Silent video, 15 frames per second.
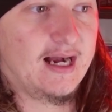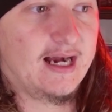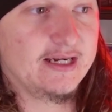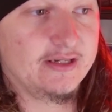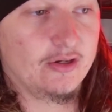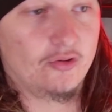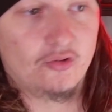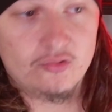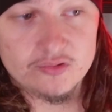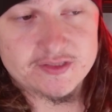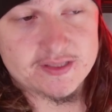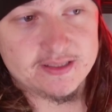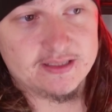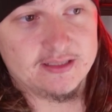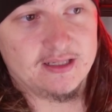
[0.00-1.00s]
I
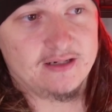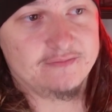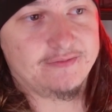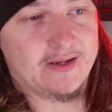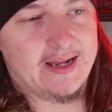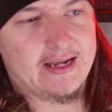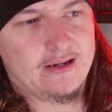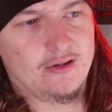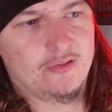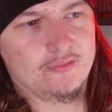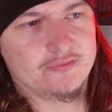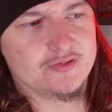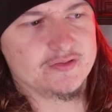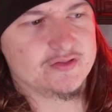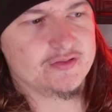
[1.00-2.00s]
also love how
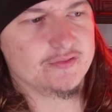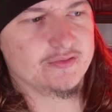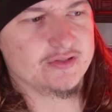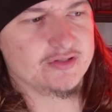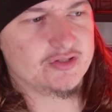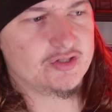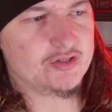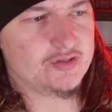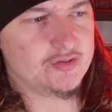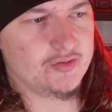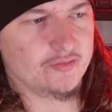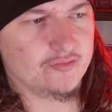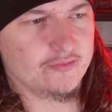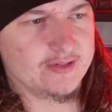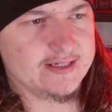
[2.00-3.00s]
the sort of
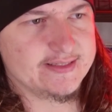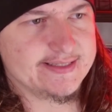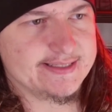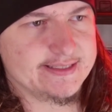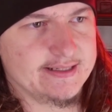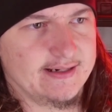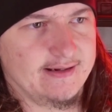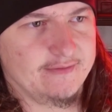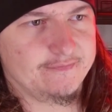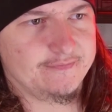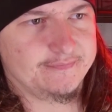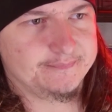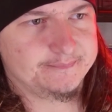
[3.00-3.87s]
story stuff,